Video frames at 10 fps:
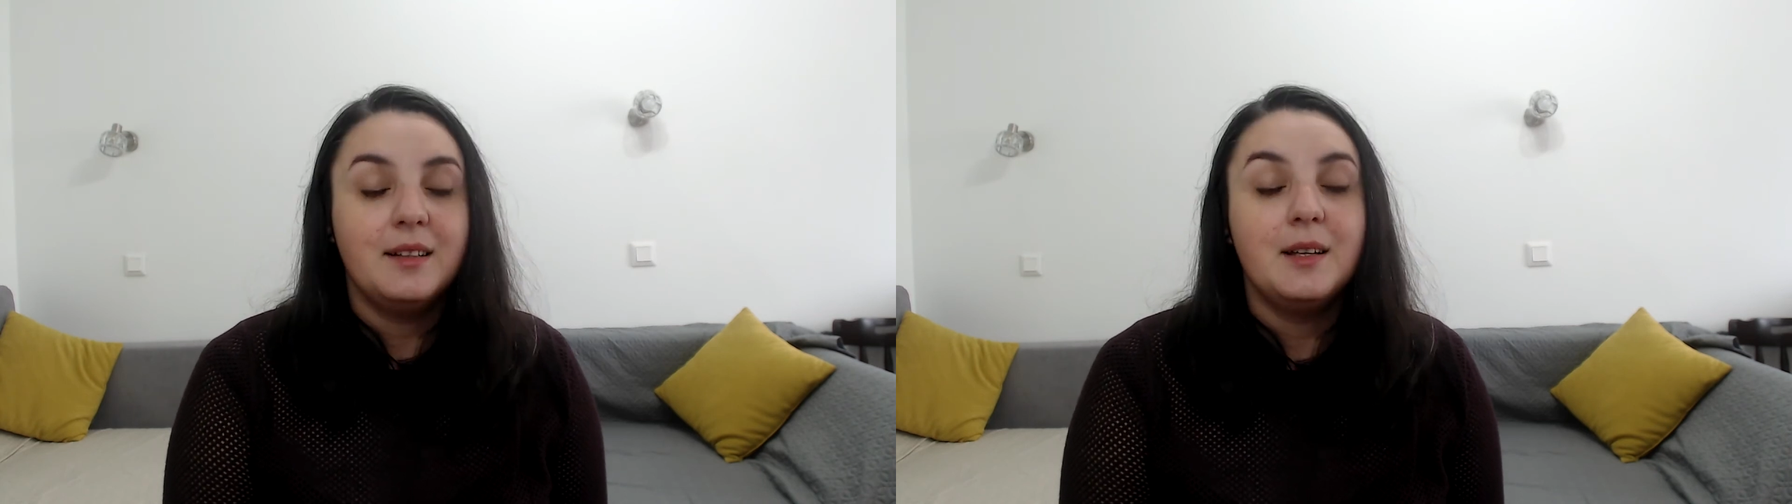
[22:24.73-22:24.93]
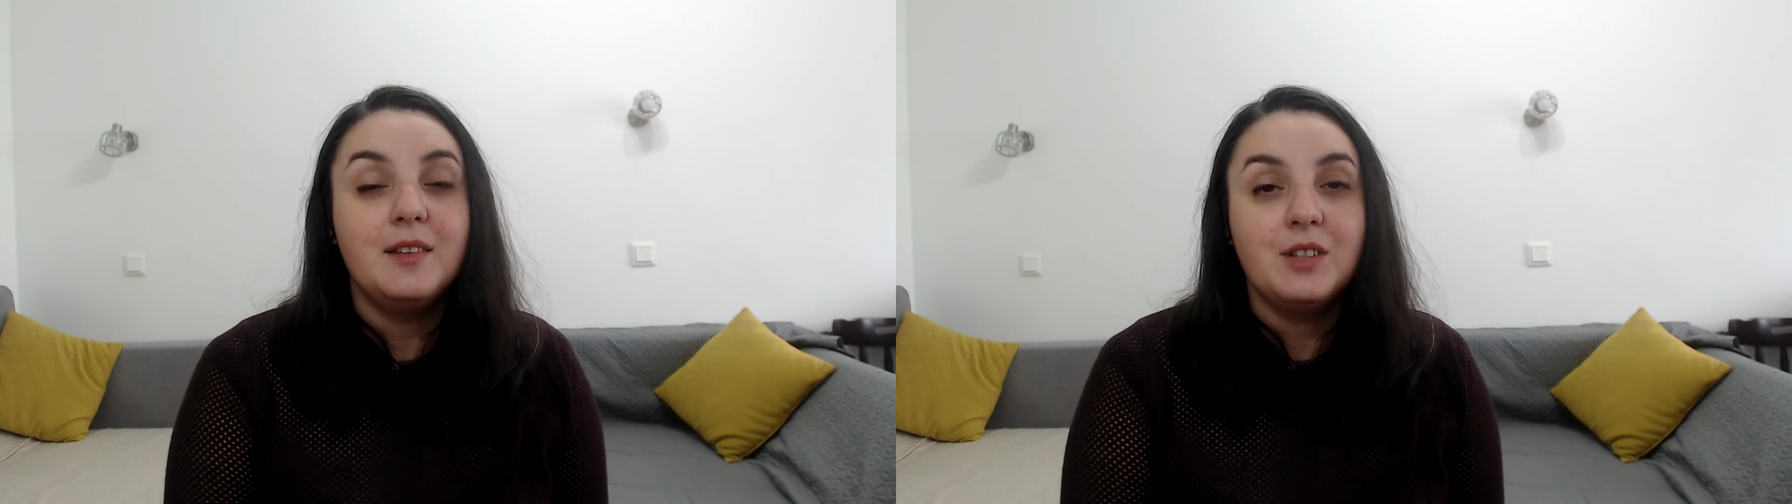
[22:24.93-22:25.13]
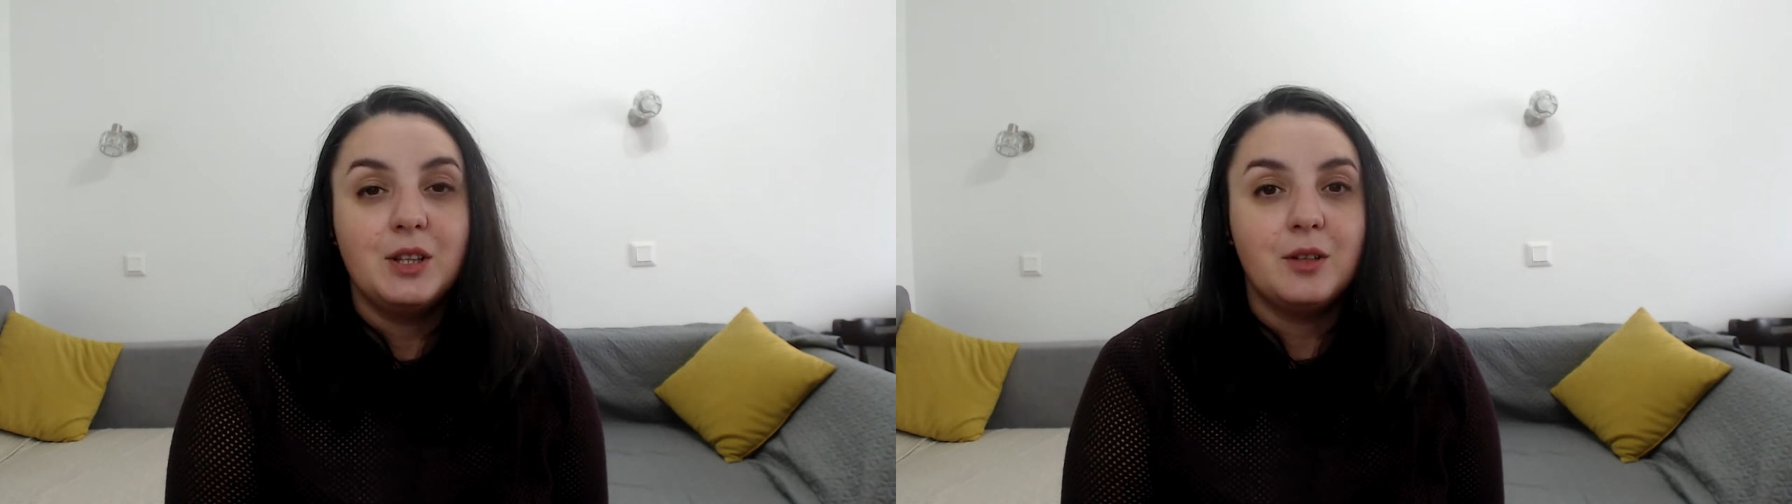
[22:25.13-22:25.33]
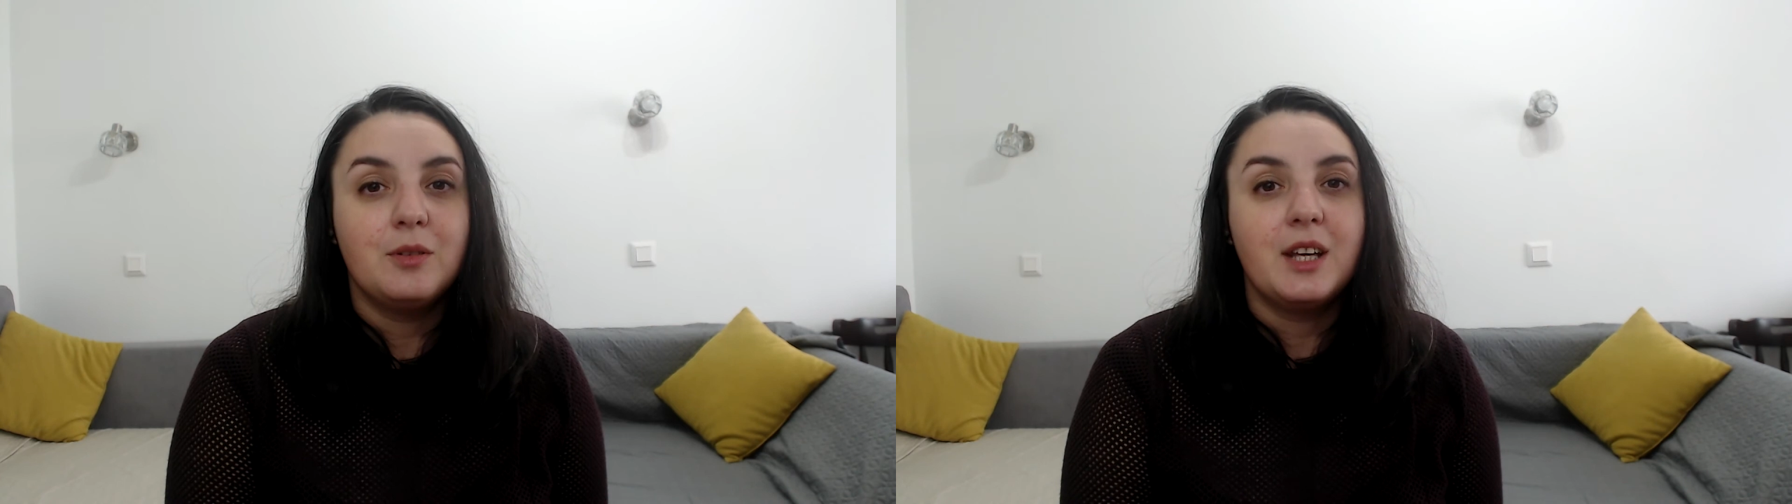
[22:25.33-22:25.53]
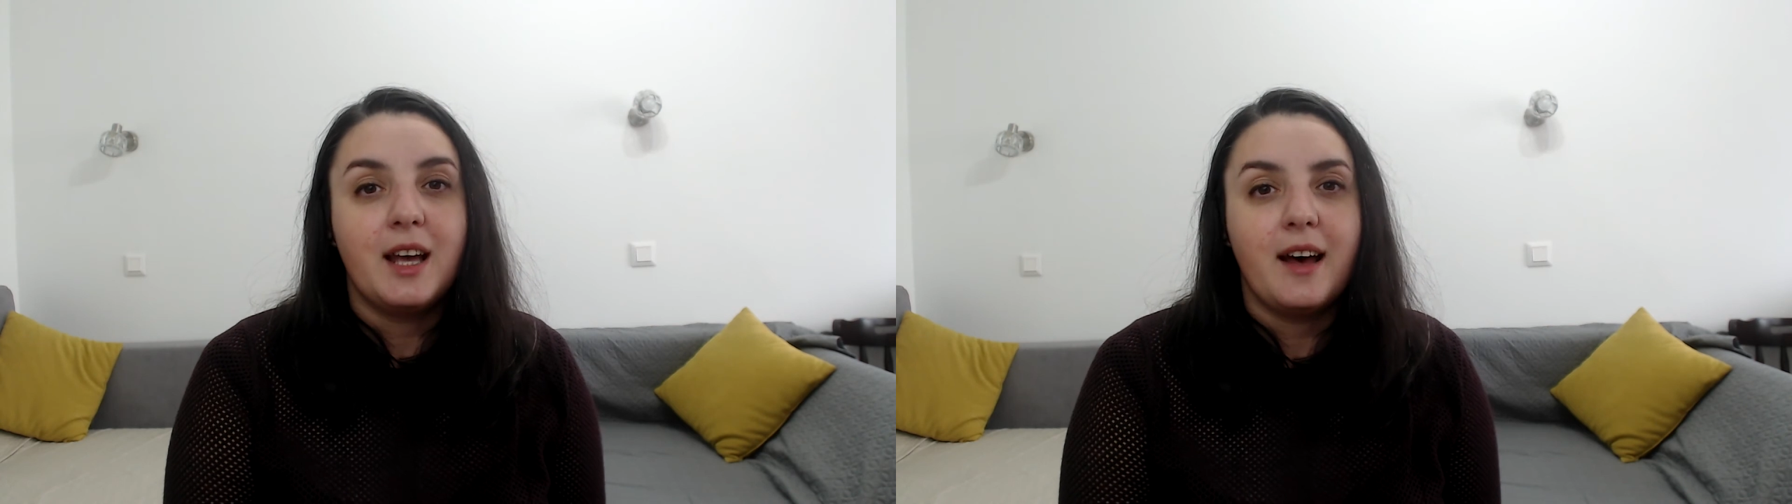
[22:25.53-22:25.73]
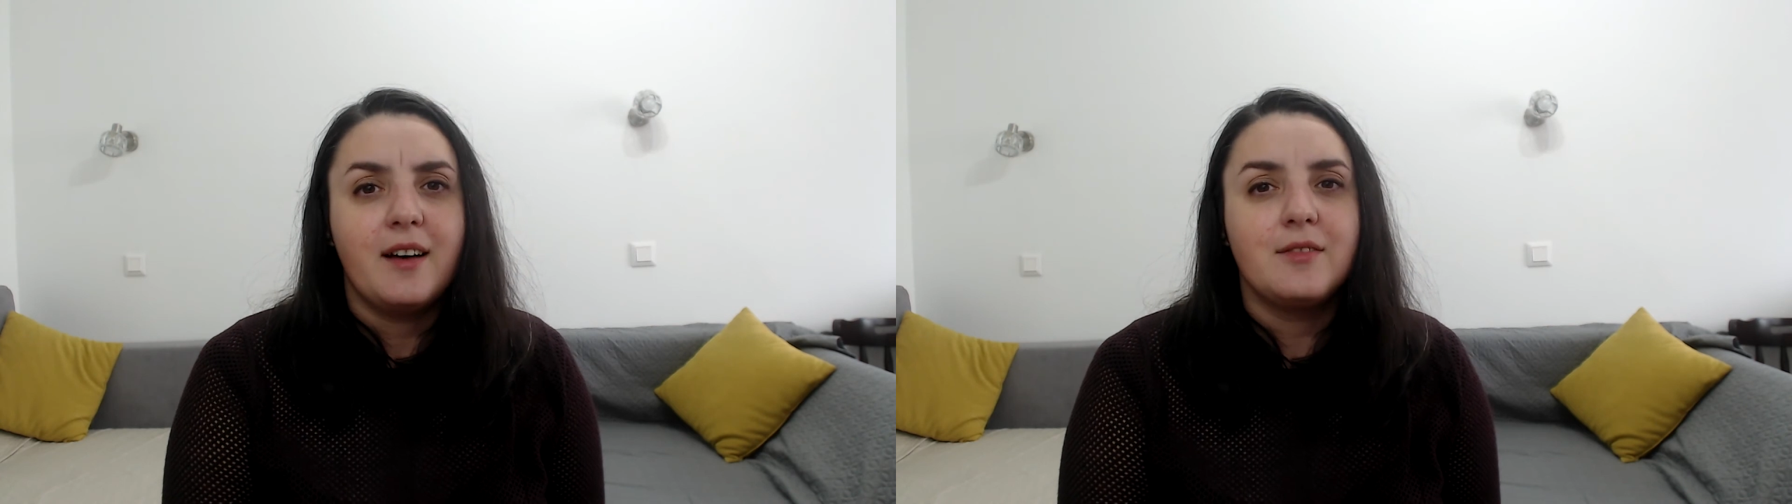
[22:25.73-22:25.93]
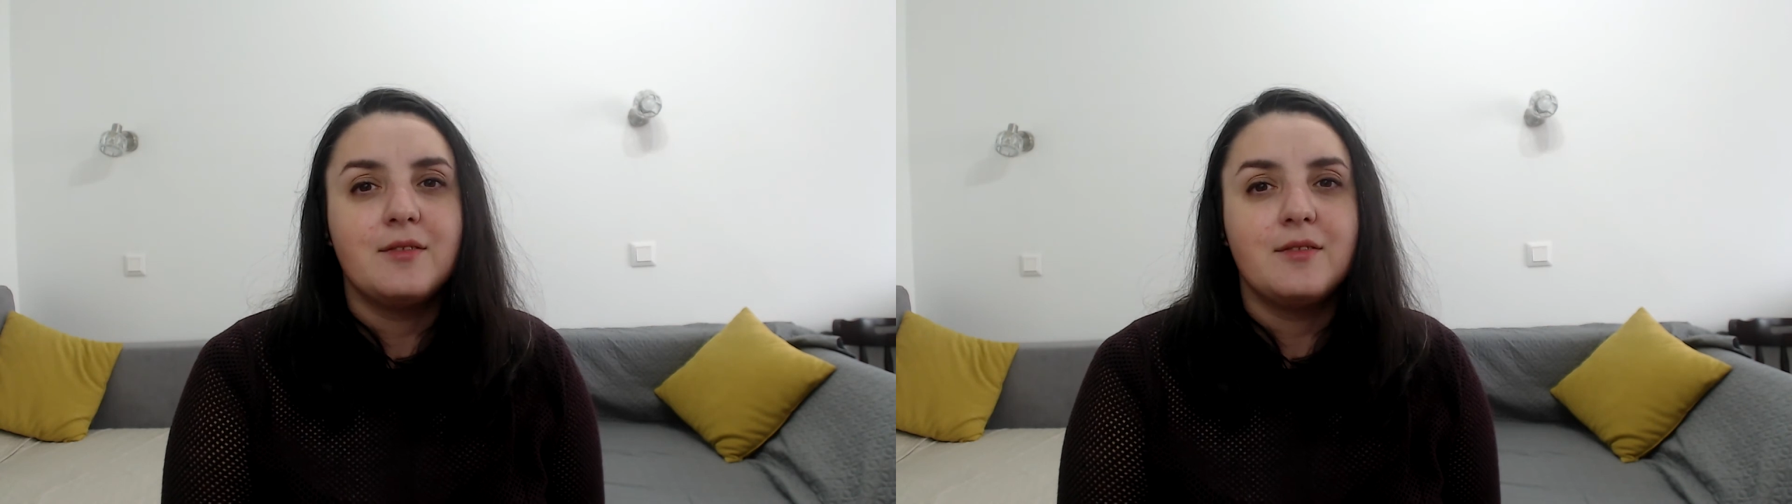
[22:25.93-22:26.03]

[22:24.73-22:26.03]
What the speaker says: even though they have